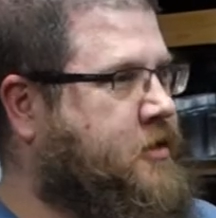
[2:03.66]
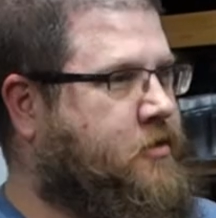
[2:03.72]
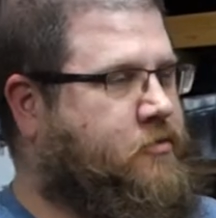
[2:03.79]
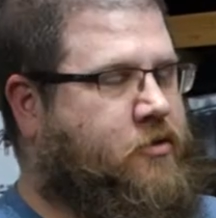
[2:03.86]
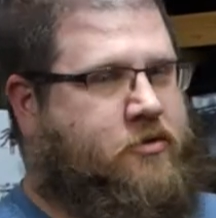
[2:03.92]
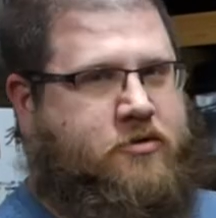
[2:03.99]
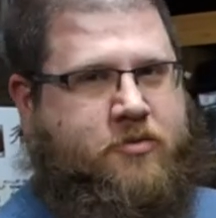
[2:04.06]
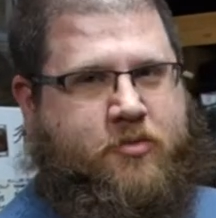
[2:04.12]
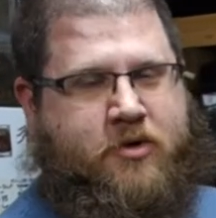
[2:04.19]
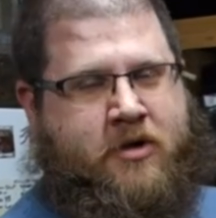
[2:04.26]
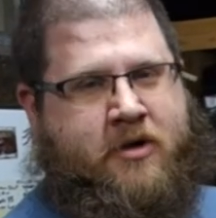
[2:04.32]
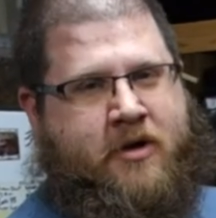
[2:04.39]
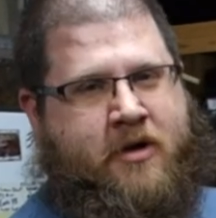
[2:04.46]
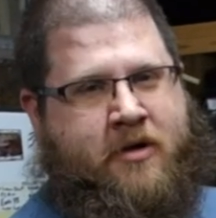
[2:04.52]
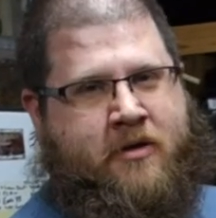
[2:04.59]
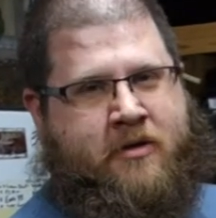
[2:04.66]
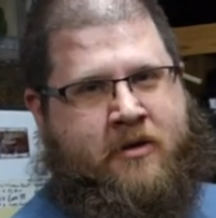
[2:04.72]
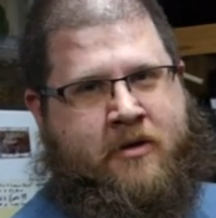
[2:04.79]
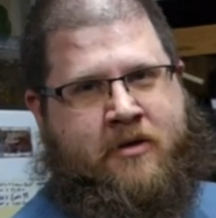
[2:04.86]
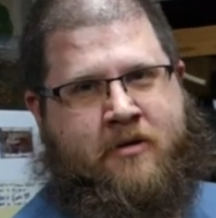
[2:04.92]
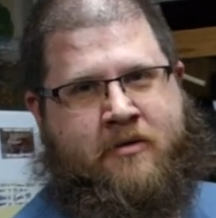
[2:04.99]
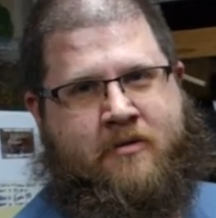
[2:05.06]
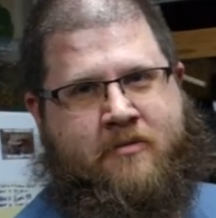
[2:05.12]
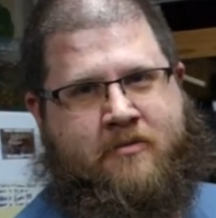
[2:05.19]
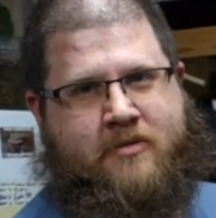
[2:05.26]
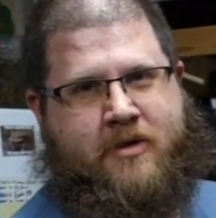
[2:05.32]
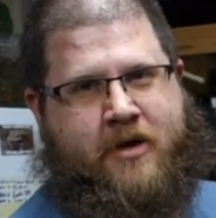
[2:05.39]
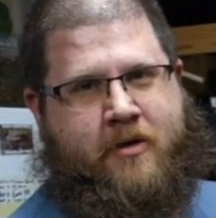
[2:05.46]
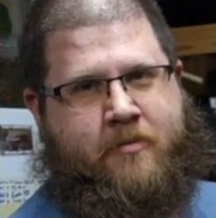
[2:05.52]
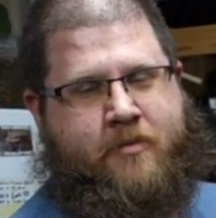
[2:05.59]
a roach breeding colony
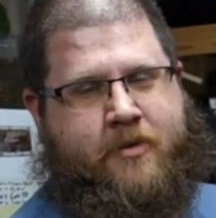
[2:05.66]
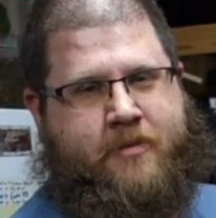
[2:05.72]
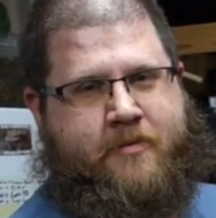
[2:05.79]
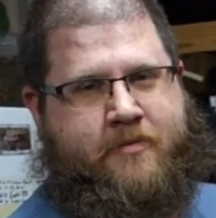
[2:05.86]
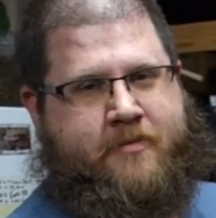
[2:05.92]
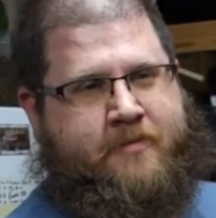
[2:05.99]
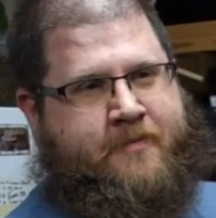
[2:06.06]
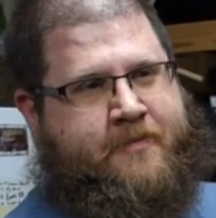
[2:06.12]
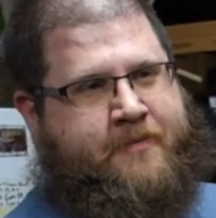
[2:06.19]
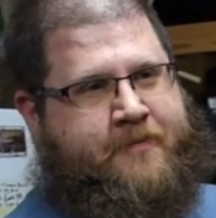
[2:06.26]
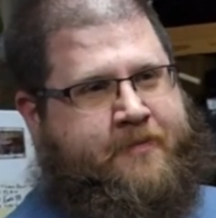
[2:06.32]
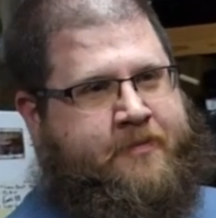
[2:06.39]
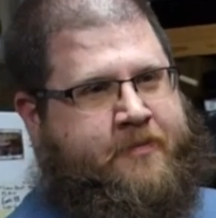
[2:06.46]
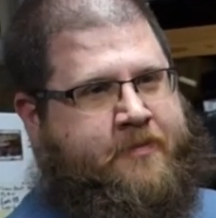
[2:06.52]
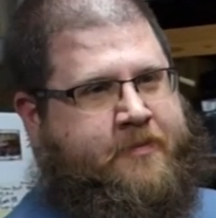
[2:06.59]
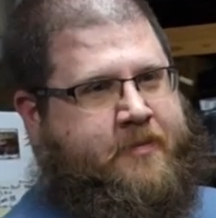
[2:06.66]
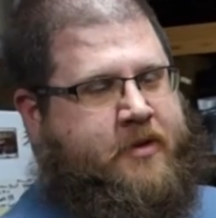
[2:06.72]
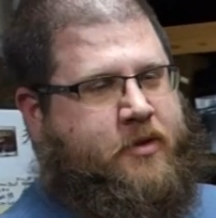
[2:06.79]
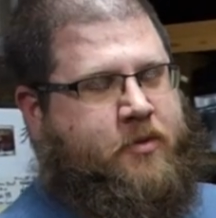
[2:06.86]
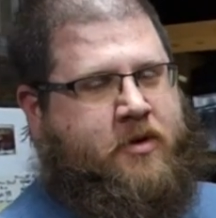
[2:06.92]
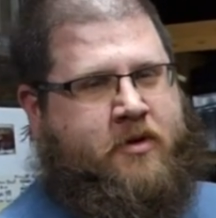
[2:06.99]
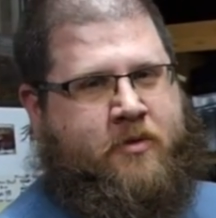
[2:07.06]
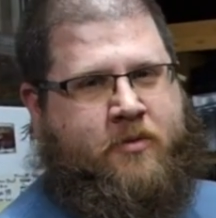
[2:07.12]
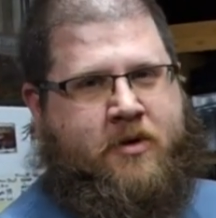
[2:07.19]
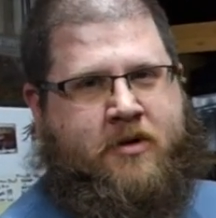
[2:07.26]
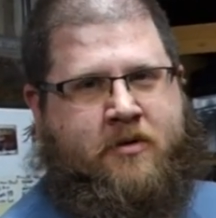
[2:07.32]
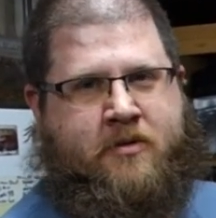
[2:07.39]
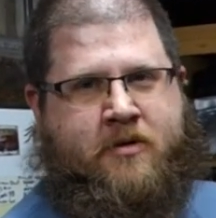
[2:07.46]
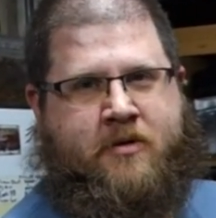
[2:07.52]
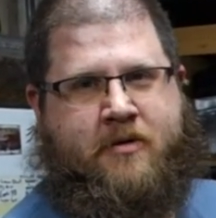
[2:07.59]
set up the way that we
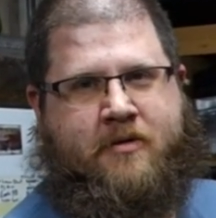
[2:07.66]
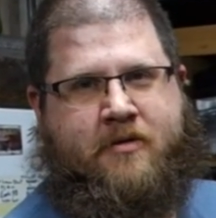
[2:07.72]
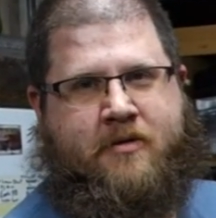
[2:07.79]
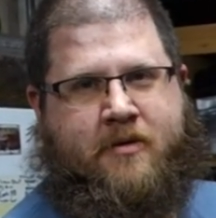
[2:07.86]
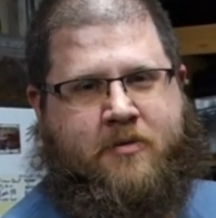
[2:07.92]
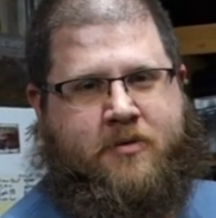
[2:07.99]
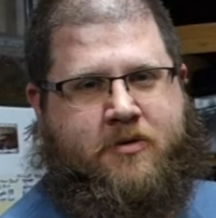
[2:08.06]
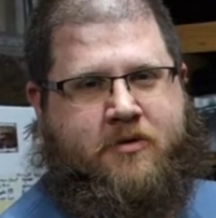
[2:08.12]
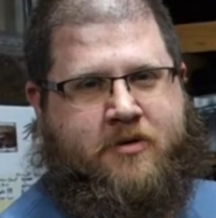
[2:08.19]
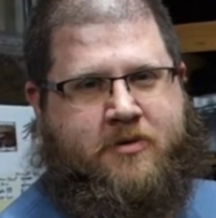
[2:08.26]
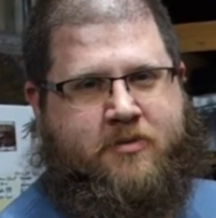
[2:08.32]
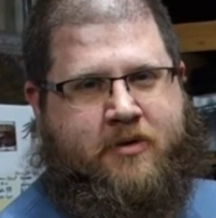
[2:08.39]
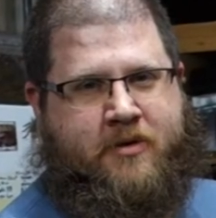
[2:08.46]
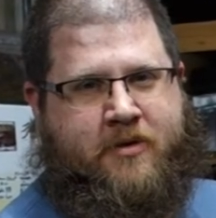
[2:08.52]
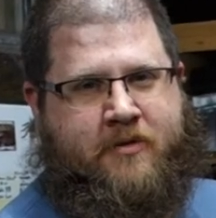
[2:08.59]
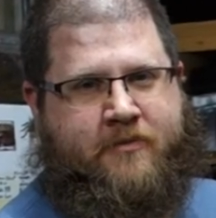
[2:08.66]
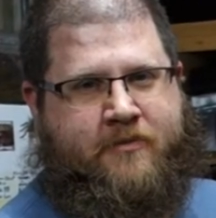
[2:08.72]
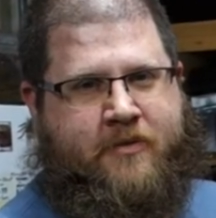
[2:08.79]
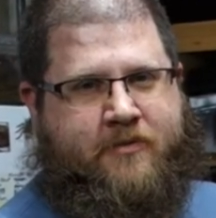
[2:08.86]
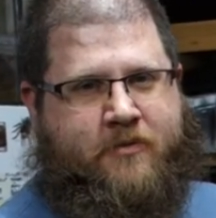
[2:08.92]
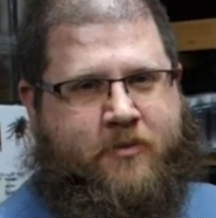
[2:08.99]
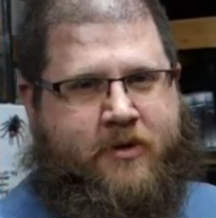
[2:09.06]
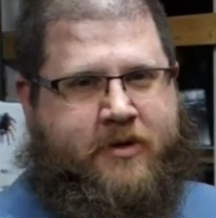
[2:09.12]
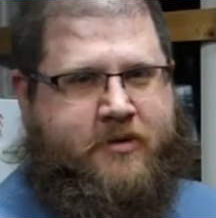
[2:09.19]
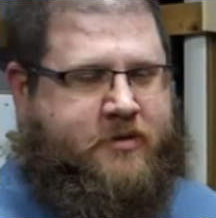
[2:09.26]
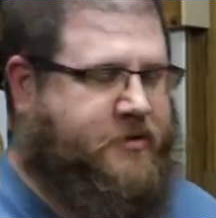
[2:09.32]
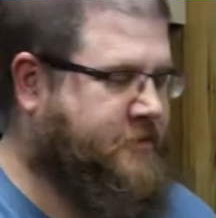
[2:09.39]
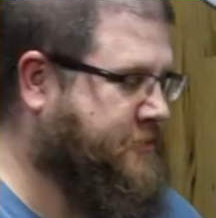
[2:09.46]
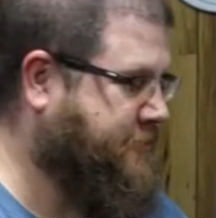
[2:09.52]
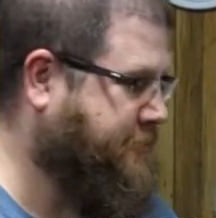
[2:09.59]
do it. I'm sure there's plenty of different
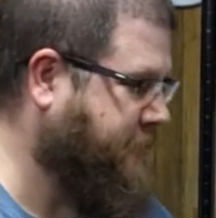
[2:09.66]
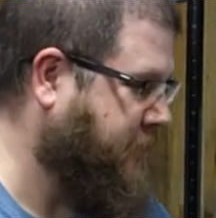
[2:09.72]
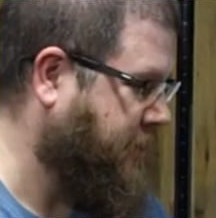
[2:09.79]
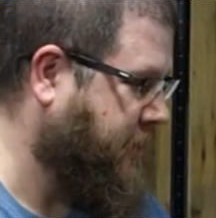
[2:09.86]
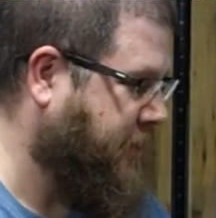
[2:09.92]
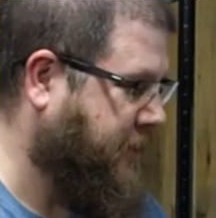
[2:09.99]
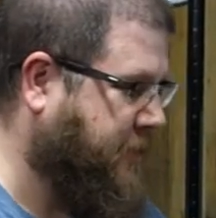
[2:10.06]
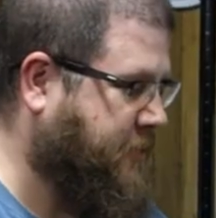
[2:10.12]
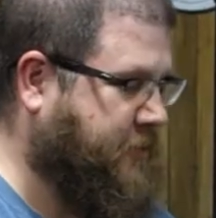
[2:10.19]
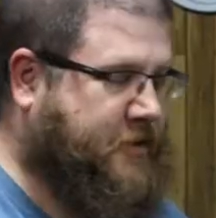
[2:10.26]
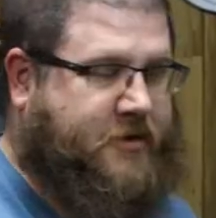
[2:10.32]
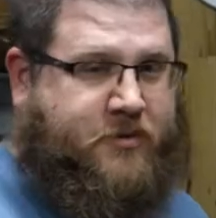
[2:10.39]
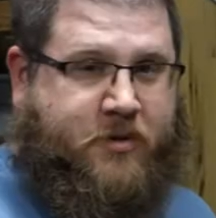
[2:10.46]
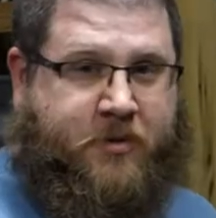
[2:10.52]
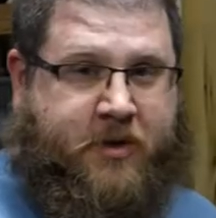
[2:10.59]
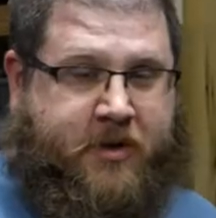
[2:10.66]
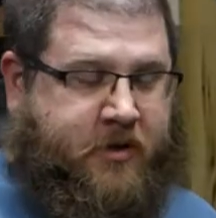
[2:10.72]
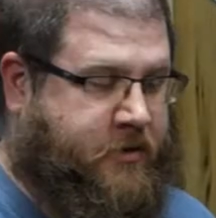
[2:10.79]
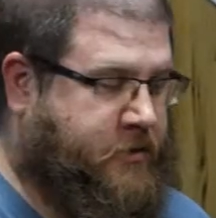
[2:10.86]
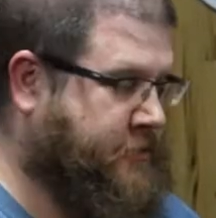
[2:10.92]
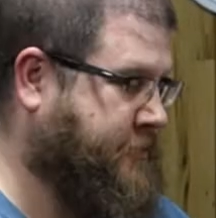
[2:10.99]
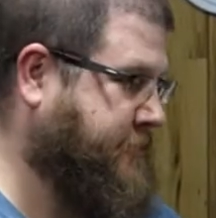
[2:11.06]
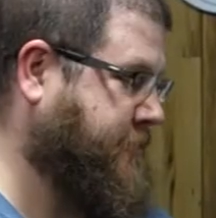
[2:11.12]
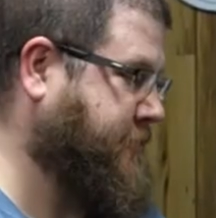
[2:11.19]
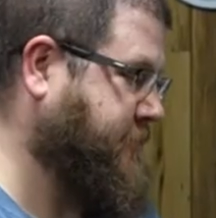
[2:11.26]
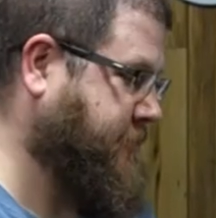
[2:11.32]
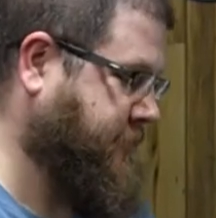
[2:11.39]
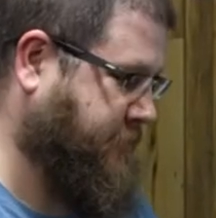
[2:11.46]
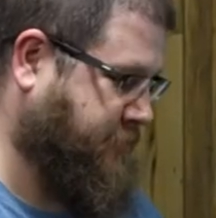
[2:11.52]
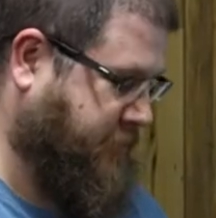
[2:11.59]
ways. This is what we do.
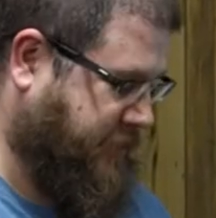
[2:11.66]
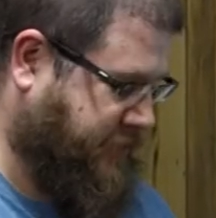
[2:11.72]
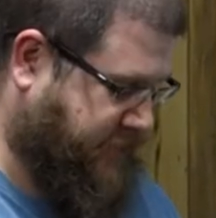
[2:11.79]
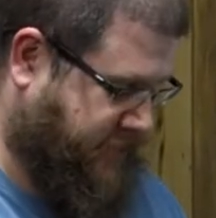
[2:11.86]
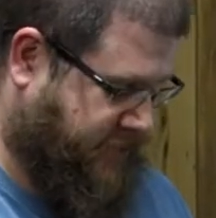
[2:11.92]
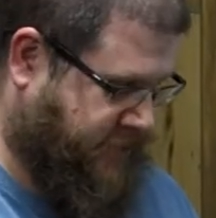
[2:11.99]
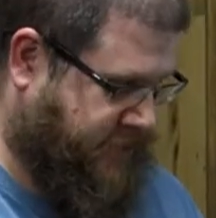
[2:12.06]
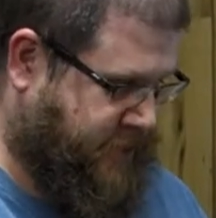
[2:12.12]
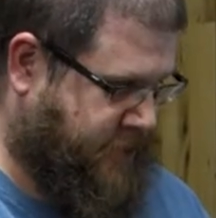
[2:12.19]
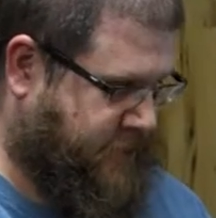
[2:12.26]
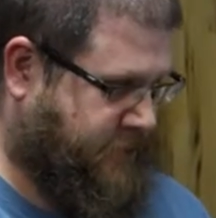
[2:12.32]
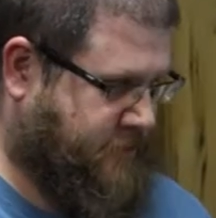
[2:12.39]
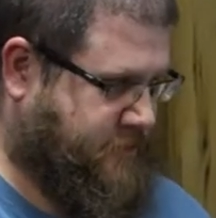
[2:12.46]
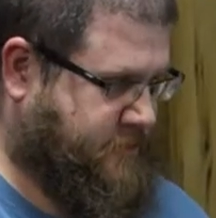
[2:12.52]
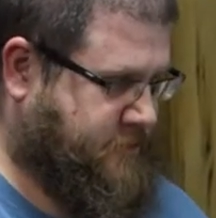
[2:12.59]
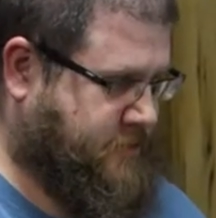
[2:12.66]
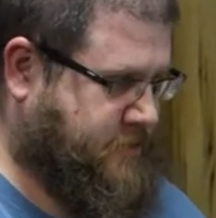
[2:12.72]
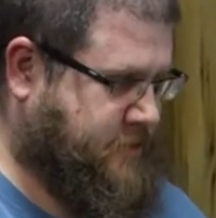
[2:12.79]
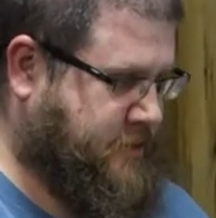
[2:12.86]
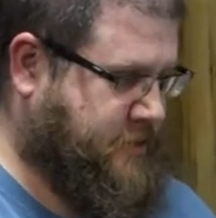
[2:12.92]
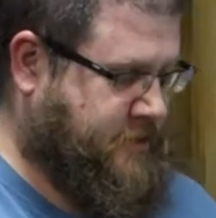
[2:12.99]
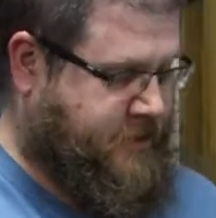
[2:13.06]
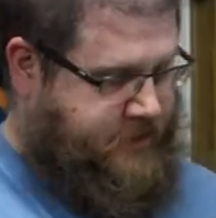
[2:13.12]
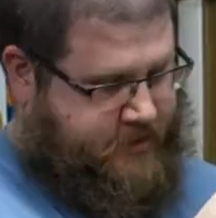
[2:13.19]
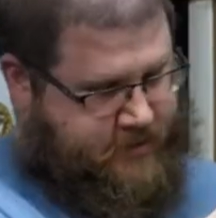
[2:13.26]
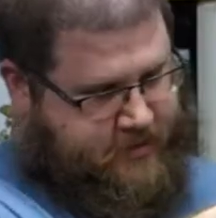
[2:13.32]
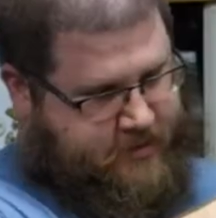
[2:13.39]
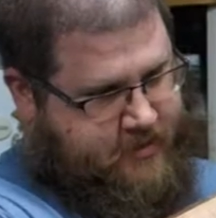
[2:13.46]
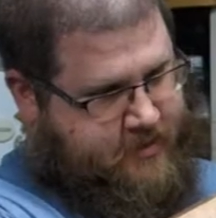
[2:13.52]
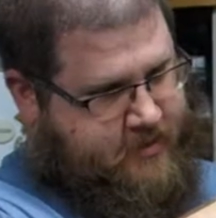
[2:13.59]
Big sterilite. I
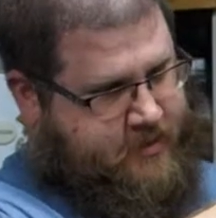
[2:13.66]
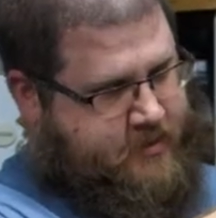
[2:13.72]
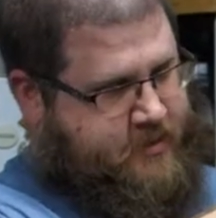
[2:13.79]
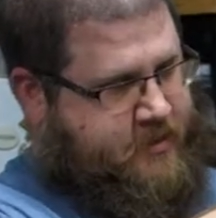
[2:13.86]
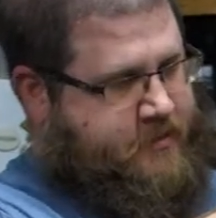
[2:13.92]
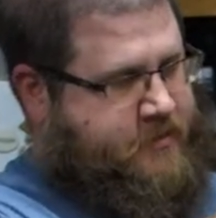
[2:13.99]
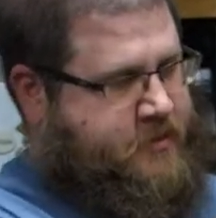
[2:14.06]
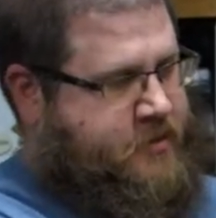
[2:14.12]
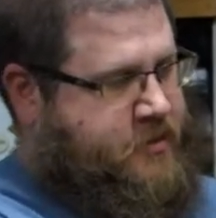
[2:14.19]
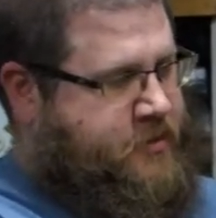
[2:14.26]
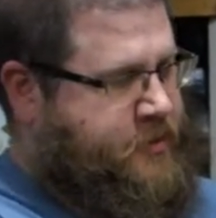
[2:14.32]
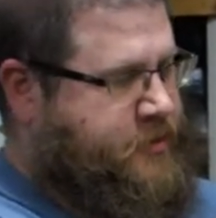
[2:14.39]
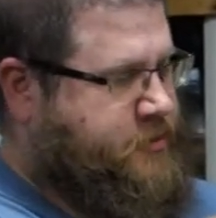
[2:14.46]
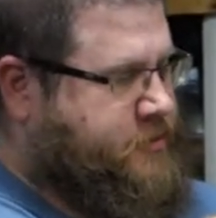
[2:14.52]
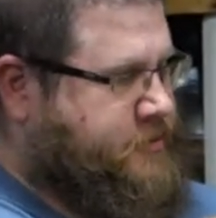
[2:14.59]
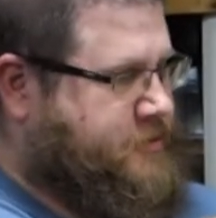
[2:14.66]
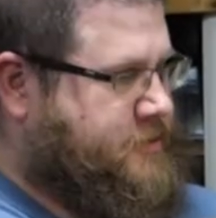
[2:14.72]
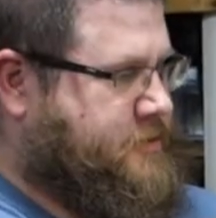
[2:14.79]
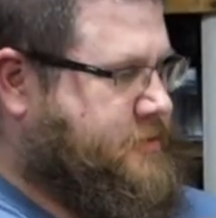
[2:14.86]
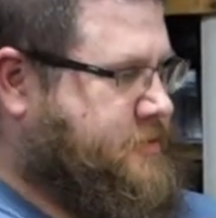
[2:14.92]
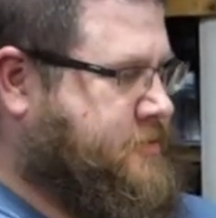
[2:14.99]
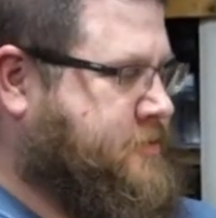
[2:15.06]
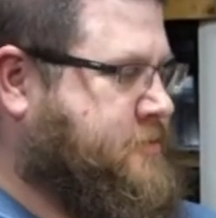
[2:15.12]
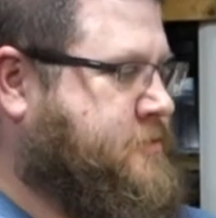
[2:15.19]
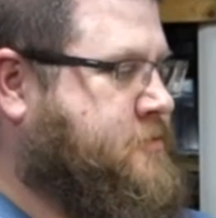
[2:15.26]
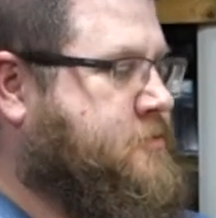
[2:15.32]
don't even know how many quarts this is.